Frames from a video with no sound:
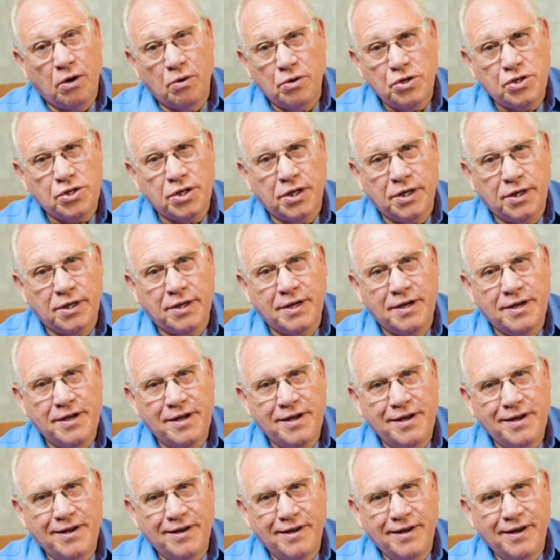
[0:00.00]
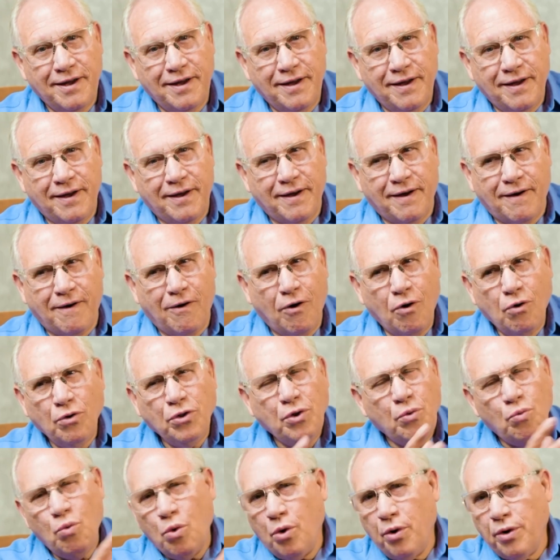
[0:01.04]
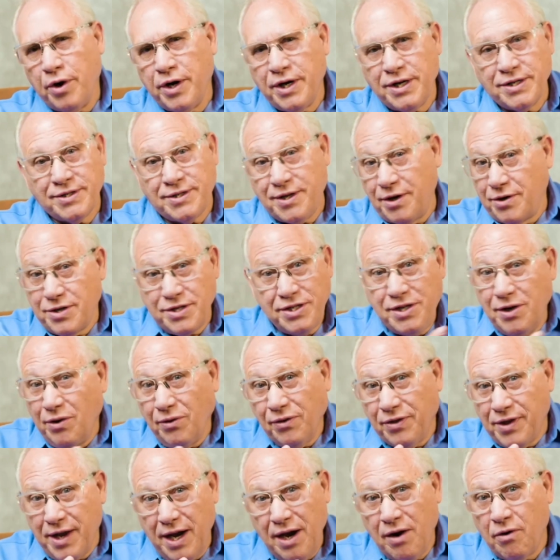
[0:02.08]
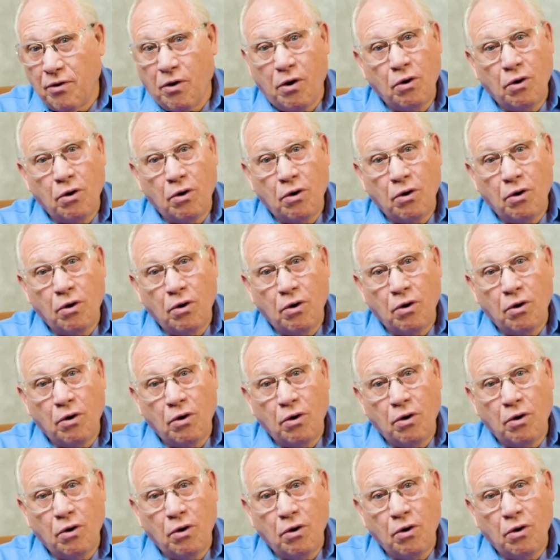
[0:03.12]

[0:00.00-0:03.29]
ocean, all the worries, they're still there.